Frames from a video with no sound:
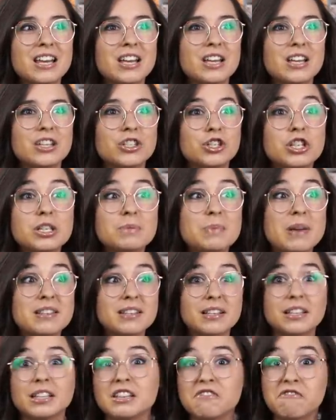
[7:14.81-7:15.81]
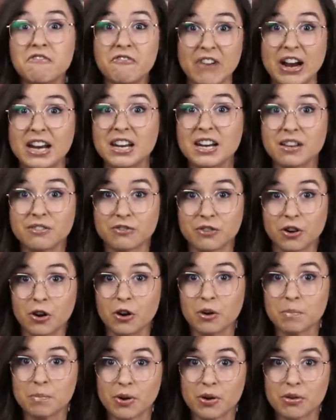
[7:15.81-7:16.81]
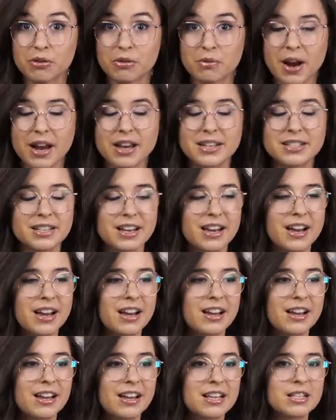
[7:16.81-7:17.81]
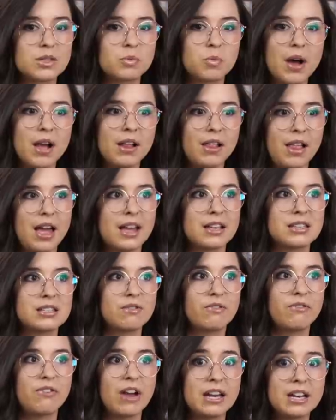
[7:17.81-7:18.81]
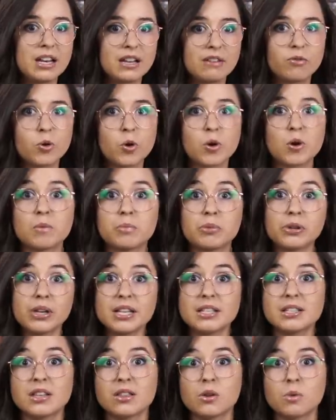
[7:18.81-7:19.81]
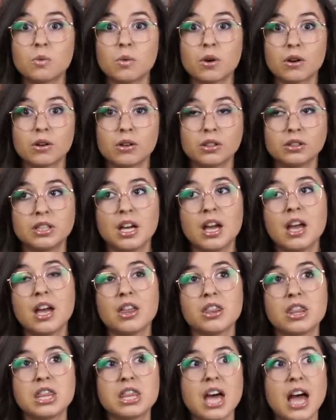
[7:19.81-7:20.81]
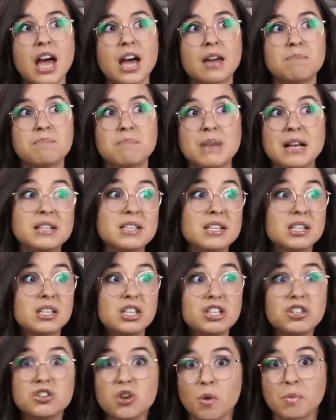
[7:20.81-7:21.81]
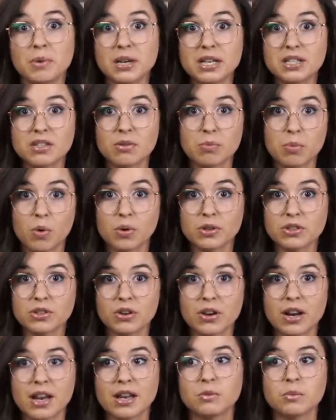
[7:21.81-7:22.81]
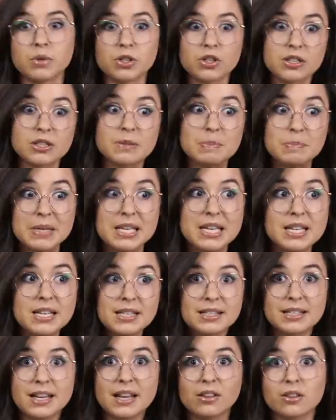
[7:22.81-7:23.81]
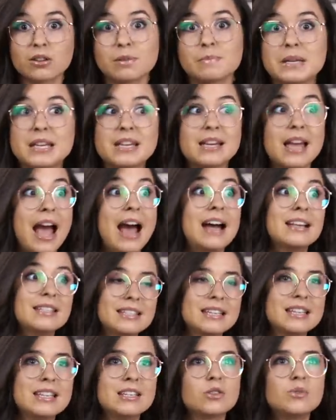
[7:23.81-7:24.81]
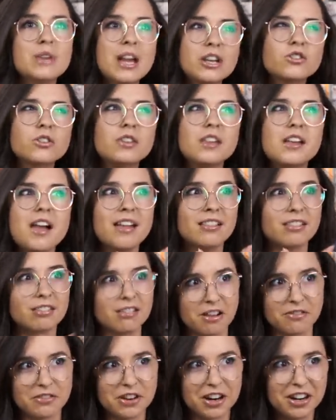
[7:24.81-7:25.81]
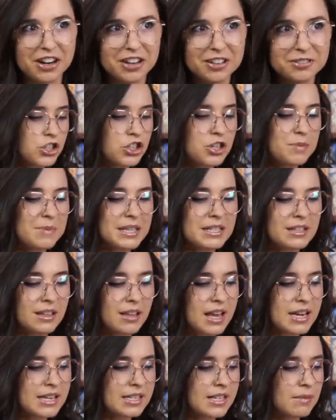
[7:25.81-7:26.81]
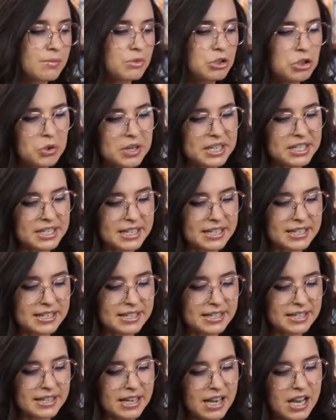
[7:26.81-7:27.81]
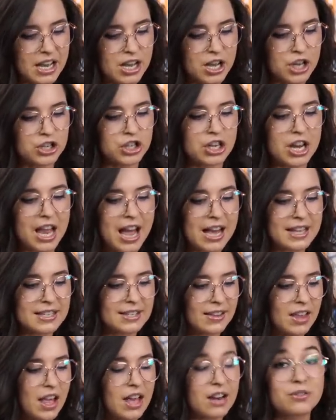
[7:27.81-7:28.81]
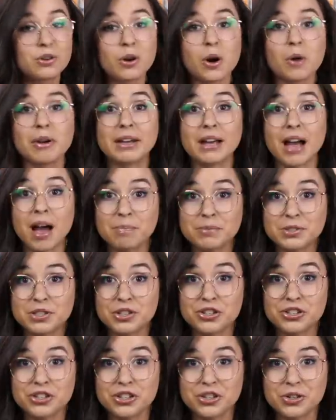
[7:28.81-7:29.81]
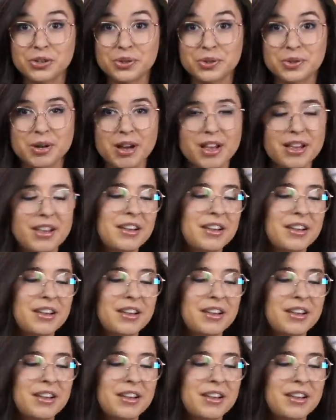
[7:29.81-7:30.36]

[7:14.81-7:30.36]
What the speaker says: she's basically fighting for her birthright, as well as fighting for her place in the world that basically nobody supports her in, which is being a sailor, being at sea. So naturally, I love her. She makes a lot of dumb choices. She has a lot of growing up to do,